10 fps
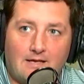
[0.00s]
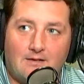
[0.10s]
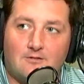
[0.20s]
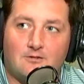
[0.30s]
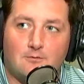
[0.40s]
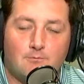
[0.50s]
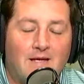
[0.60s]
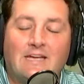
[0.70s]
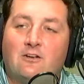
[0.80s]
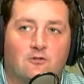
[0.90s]
is
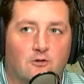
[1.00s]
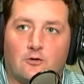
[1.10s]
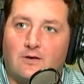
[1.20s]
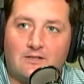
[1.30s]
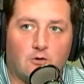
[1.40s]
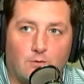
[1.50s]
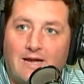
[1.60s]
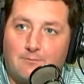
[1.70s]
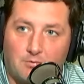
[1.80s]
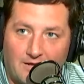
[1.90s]
making sure you're in the
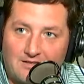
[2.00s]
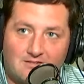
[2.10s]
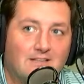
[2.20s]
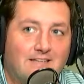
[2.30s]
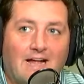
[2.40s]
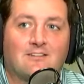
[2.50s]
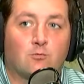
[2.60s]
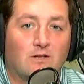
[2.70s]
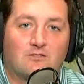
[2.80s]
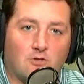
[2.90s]
right place. And
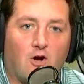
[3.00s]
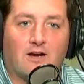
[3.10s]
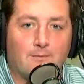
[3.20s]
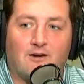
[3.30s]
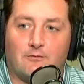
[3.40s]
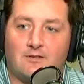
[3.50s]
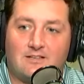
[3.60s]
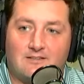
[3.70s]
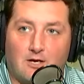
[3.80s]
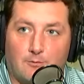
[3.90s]
that's what he's talking about from a
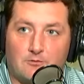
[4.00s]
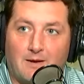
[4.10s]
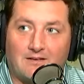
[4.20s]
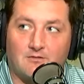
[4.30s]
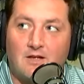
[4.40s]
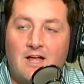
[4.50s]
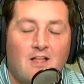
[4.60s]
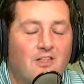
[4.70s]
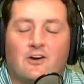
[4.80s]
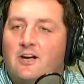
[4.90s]
detail perspective.
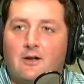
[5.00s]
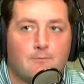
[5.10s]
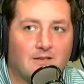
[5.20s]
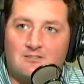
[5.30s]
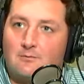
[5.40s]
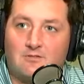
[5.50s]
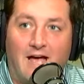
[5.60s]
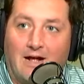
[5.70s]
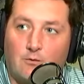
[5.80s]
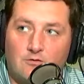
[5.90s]
They're going to miss some
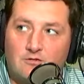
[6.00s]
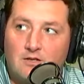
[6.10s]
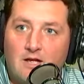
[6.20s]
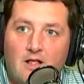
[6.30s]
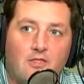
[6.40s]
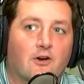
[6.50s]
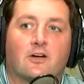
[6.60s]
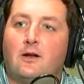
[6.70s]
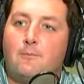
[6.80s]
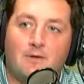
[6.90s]
tackles. They're
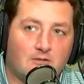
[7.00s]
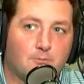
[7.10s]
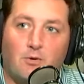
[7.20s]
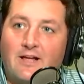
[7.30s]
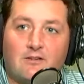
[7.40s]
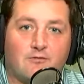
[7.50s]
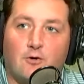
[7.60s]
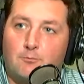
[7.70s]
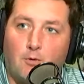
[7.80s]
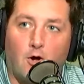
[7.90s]
going to misplay the
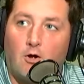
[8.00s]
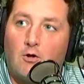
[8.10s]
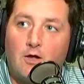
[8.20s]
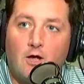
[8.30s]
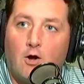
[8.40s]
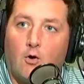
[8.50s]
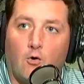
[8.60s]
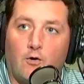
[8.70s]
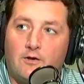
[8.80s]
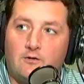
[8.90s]
football
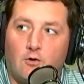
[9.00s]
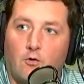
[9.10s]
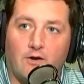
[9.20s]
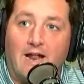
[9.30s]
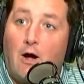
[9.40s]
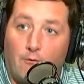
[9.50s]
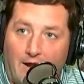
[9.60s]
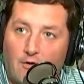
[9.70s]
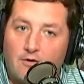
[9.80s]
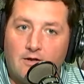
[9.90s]
on an out
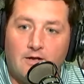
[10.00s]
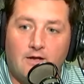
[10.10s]
route.